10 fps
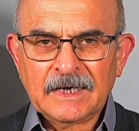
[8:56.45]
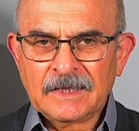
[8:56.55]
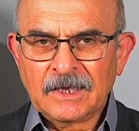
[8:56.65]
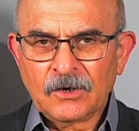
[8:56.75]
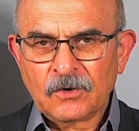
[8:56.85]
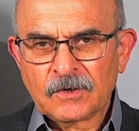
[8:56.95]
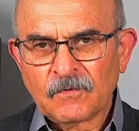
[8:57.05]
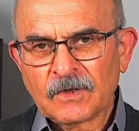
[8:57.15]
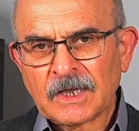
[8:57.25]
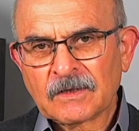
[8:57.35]
they are the
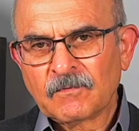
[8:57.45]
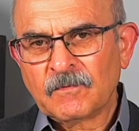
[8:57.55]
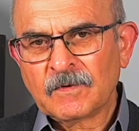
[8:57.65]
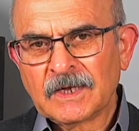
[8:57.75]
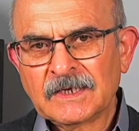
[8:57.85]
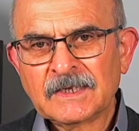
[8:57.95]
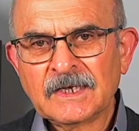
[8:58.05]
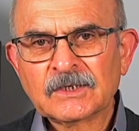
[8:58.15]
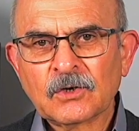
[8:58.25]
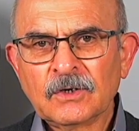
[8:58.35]
one that
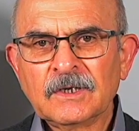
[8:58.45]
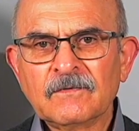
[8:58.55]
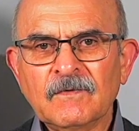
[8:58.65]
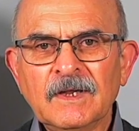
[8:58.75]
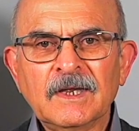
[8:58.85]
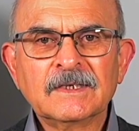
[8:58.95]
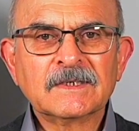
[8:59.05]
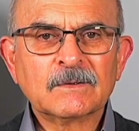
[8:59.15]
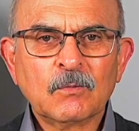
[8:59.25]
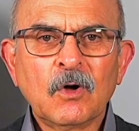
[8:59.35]
they started very
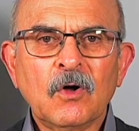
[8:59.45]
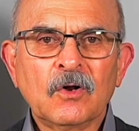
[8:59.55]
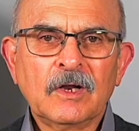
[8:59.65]
small,